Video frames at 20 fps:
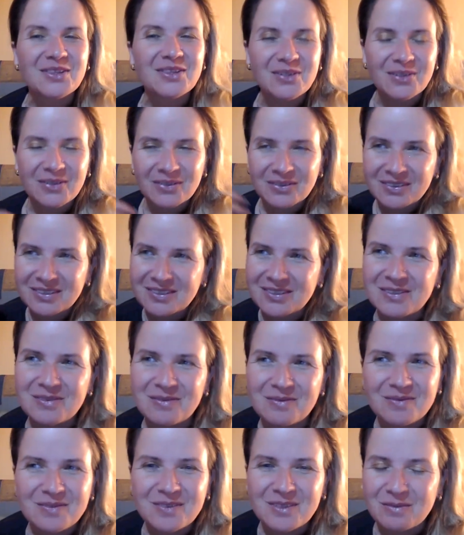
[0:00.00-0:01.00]

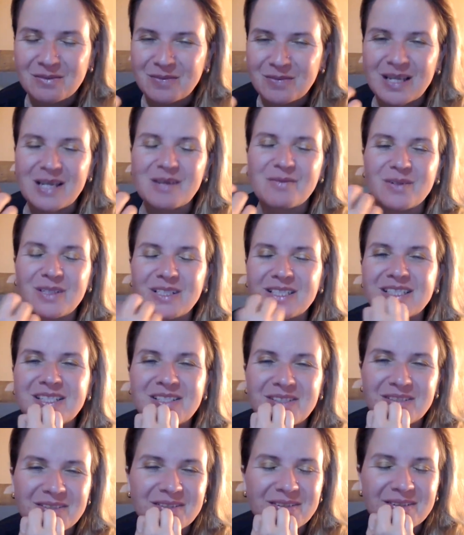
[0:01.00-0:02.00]
to be able
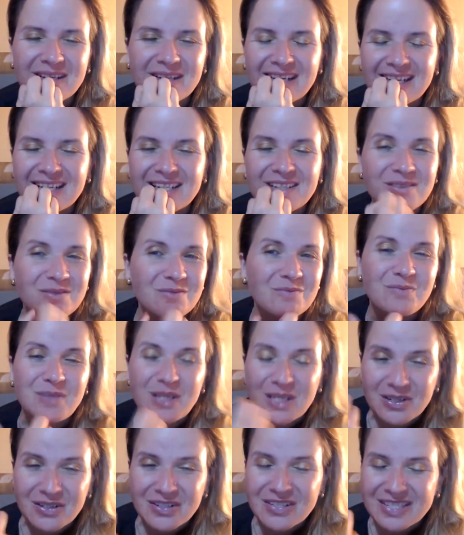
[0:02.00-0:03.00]
to
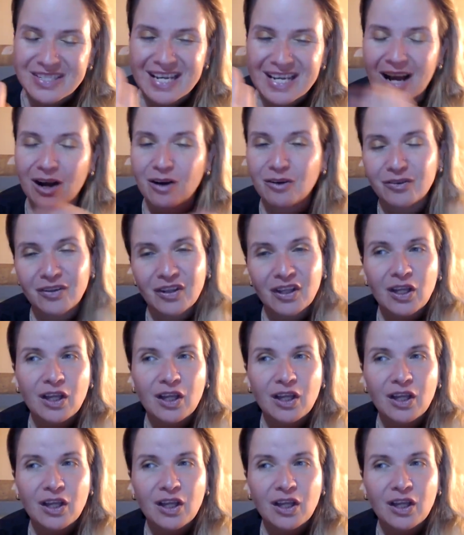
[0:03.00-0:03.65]
be yourself.